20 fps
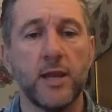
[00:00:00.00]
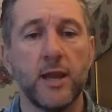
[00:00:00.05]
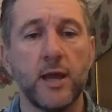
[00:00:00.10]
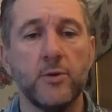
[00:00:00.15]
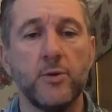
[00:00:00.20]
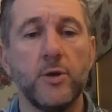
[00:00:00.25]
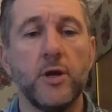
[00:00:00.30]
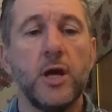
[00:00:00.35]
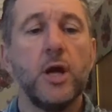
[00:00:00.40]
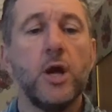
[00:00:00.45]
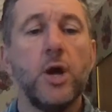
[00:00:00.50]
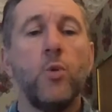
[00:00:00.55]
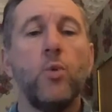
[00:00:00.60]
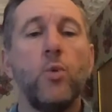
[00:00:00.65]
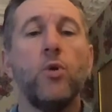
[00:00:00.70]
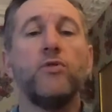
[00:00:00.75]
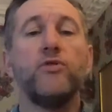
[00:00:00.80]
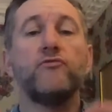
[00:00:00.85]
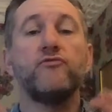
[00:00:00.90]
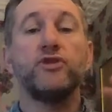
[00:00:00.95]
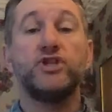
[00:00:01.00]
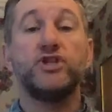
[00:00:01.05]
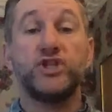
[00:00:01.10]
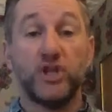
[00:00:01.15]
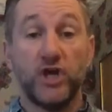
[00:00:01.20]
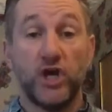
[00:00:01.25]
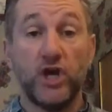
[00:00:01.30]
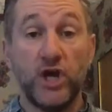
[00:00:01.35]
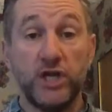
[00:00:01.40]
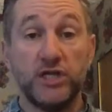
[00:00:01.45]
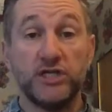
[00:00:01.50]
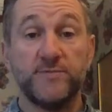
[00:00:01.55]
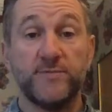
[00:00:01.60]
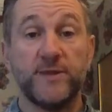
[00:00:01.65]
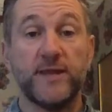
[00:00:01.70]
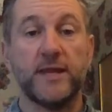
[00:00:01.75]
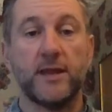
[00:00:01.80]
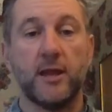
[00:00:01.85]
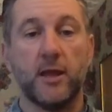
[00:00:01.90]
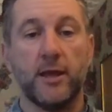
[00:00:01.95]
low. What are the returns
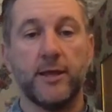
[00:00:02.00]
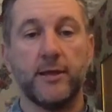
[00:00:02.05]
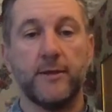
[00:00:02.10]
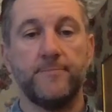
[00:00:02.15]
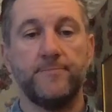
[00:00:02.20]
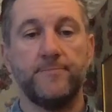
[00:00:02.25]
being like?